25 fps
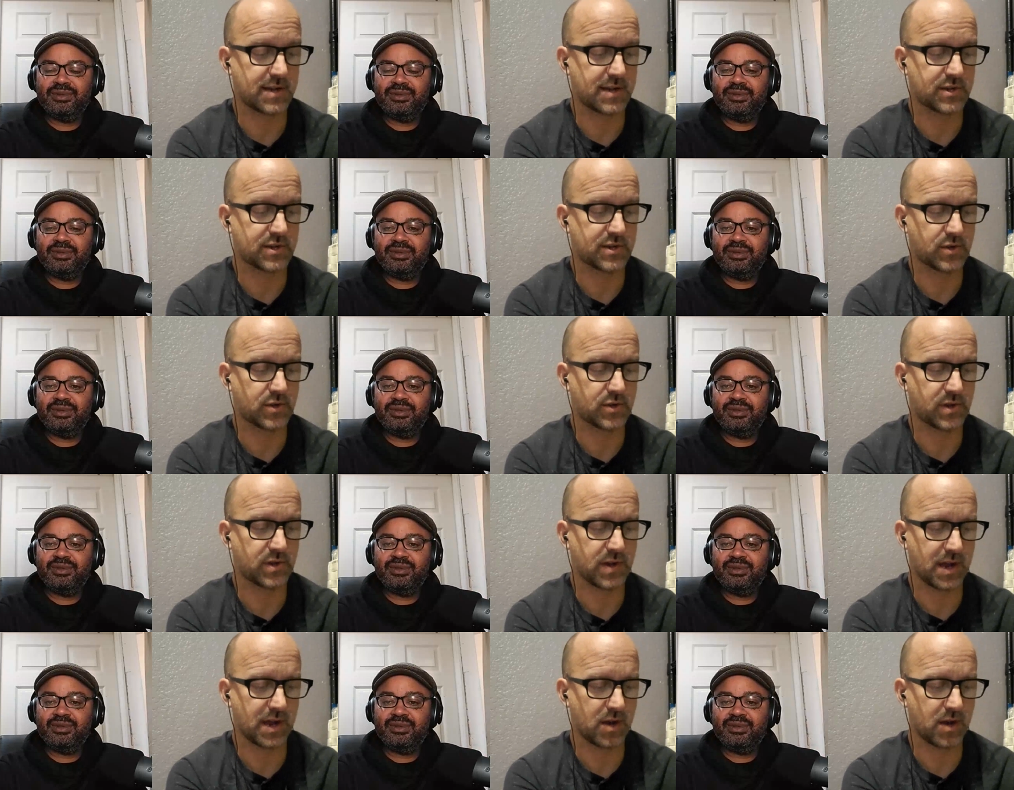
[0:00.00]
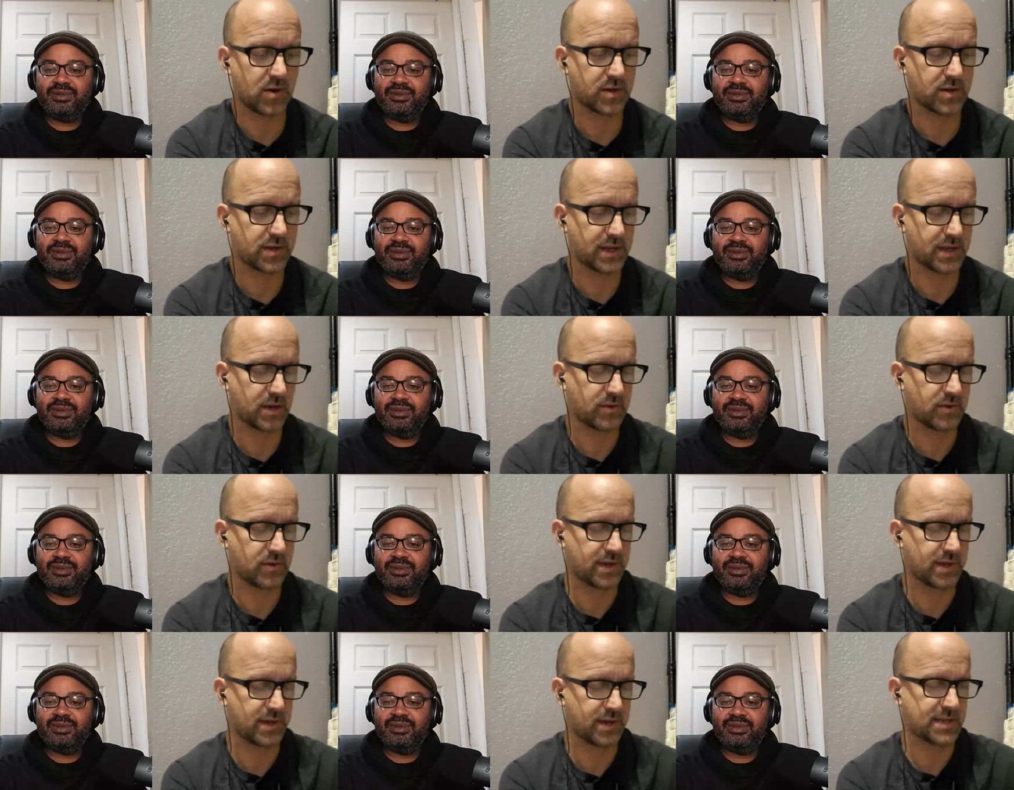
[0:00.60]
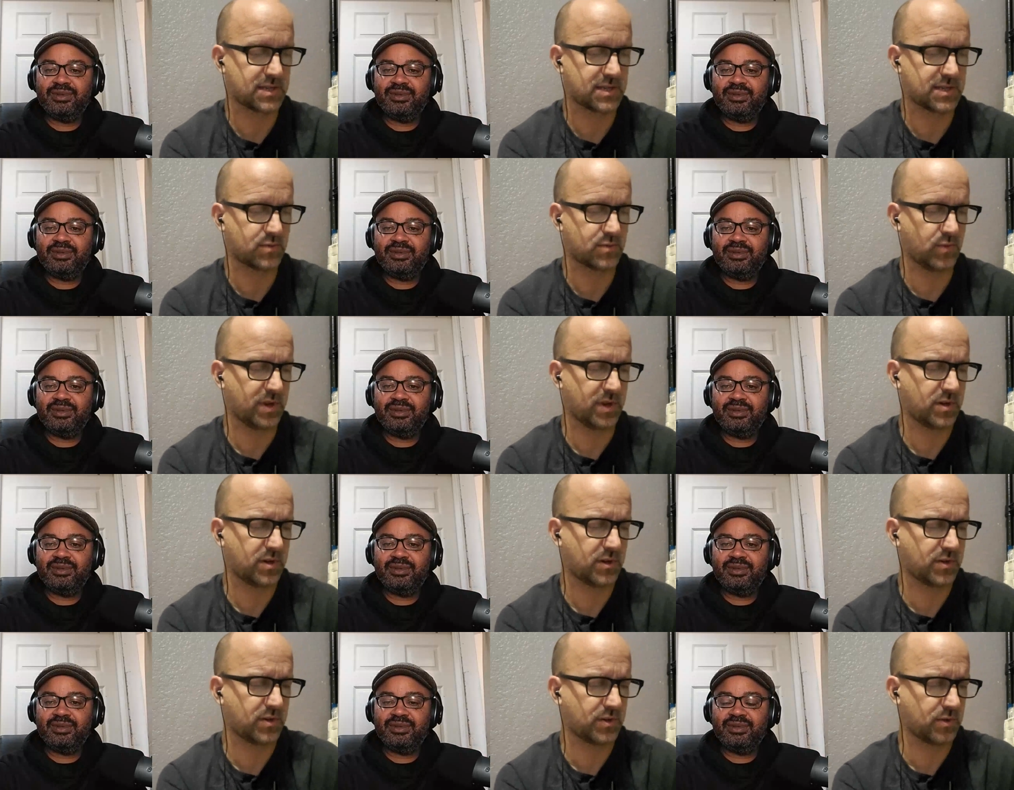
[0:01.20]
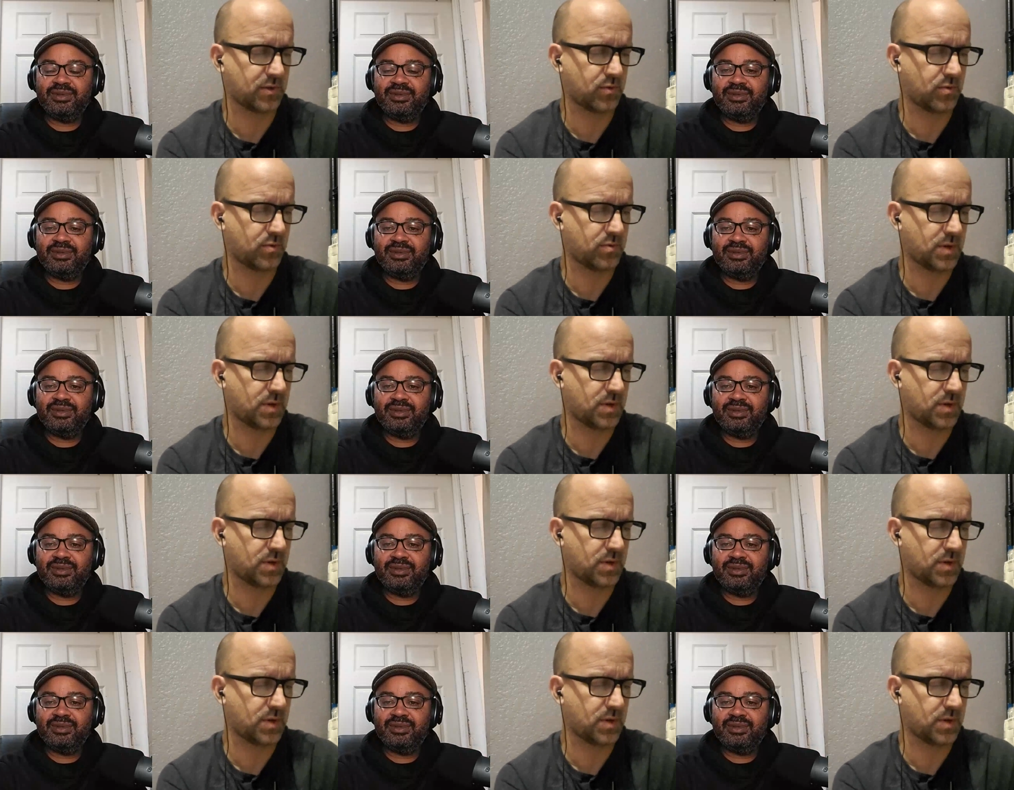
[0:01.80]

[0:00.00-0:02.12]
Speaker 1: Antonio area here in the next week or two,